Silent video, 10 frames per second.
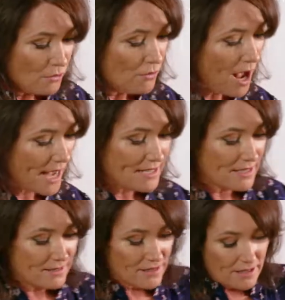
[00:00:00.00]
Right,
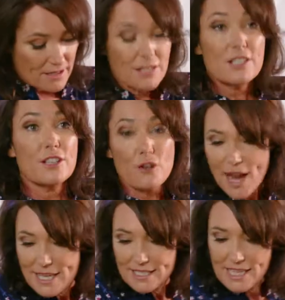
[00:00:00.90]
so the
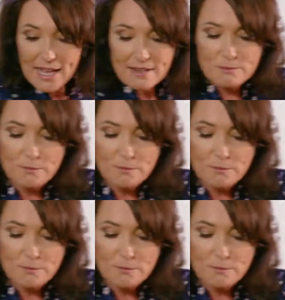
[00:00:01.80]
cray's done.